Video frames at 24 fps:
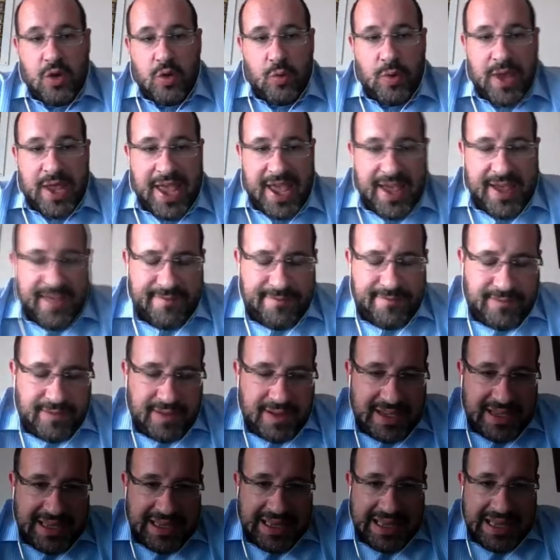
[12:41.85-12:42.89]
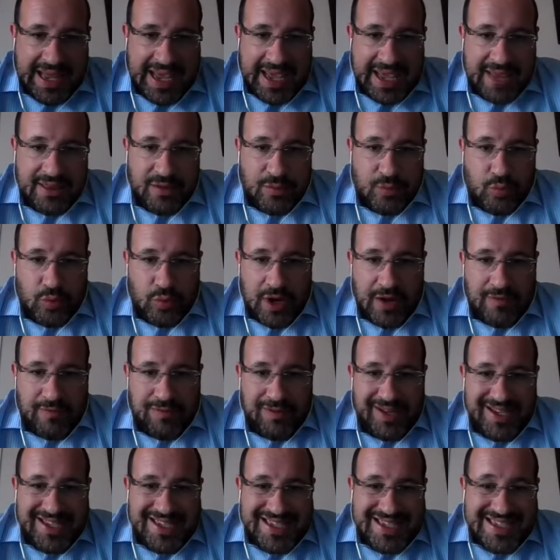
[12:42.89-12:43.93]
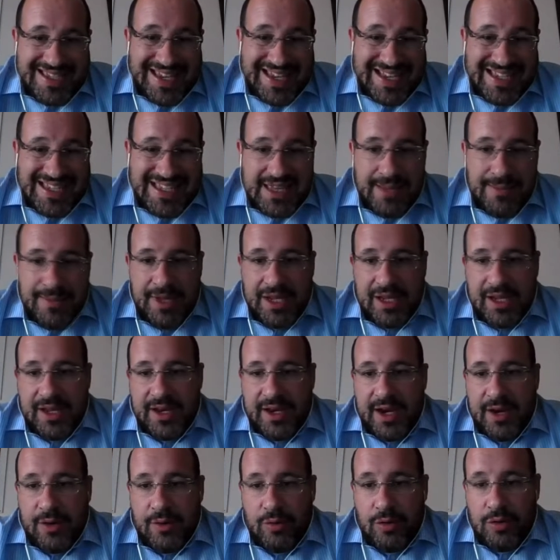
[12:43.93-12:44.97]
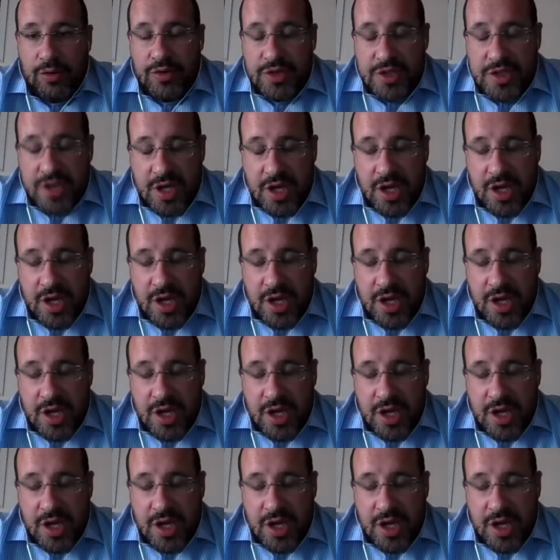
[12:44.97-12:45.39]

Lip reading: we have lent roughly 60 million euros